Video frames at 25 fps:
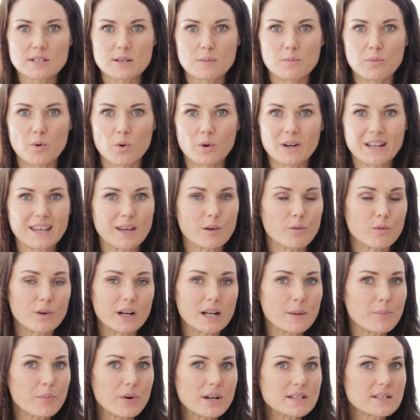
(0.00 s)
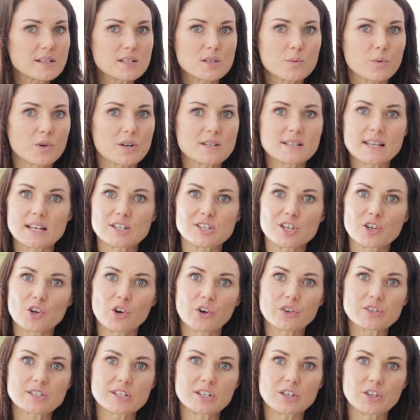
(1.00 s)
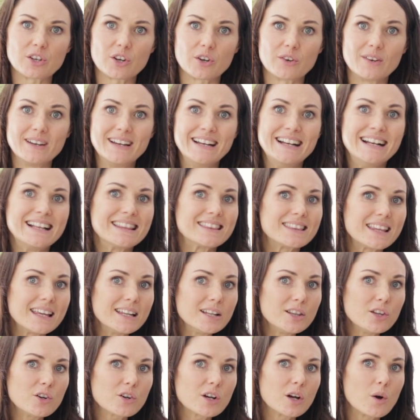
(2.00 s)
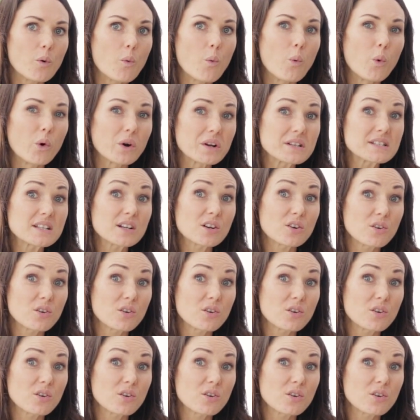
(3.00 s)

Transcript: the board and get really present to what it's actually costing you. Then look at what does it